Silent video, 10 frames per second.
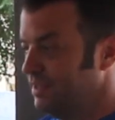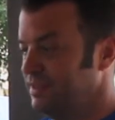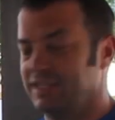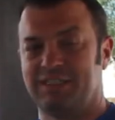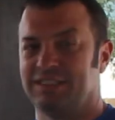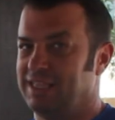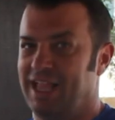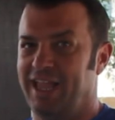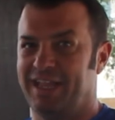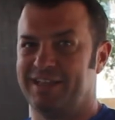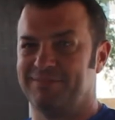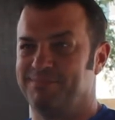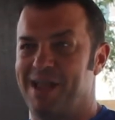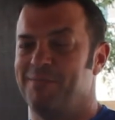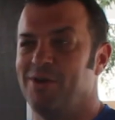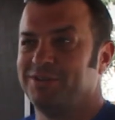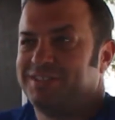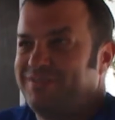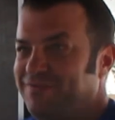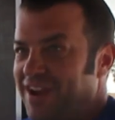this is like my
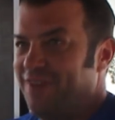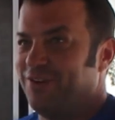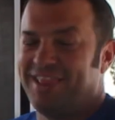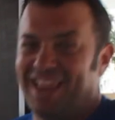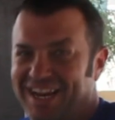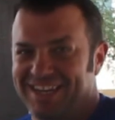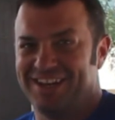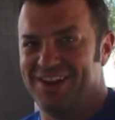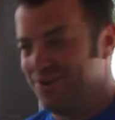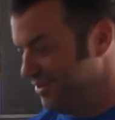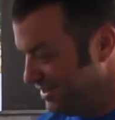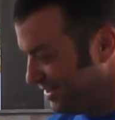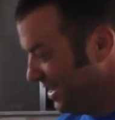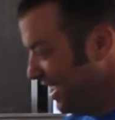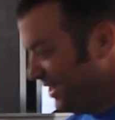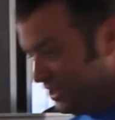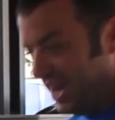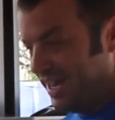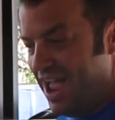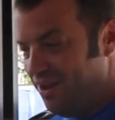most favorite thing to do is
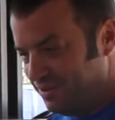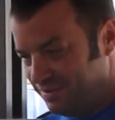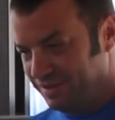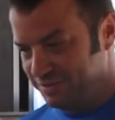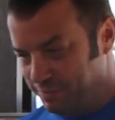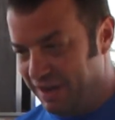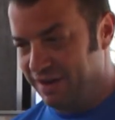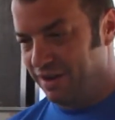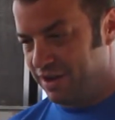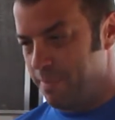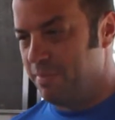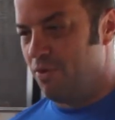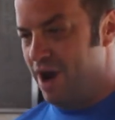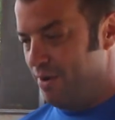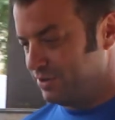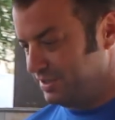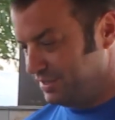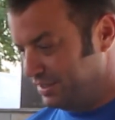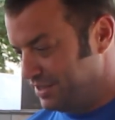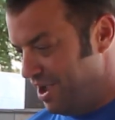check it out. It's been a couple more hours since
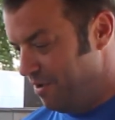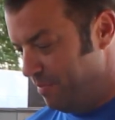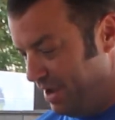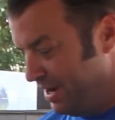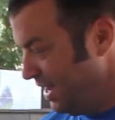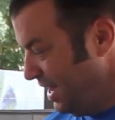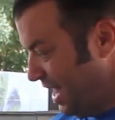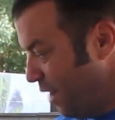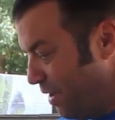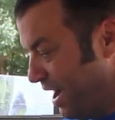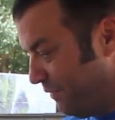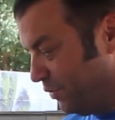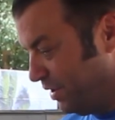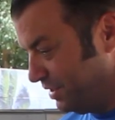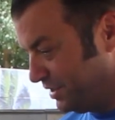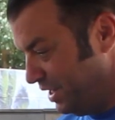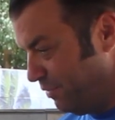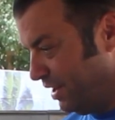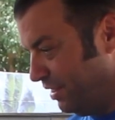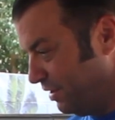I saw it, but I want everyone to see
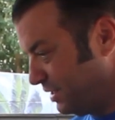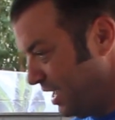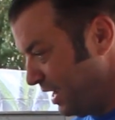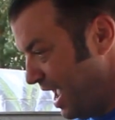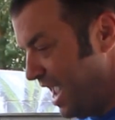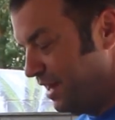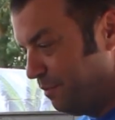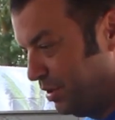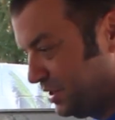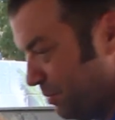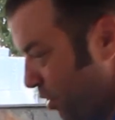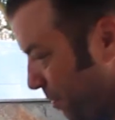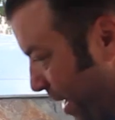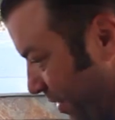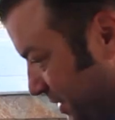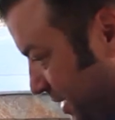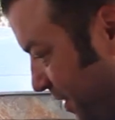what it looks like. I had to put some more pellets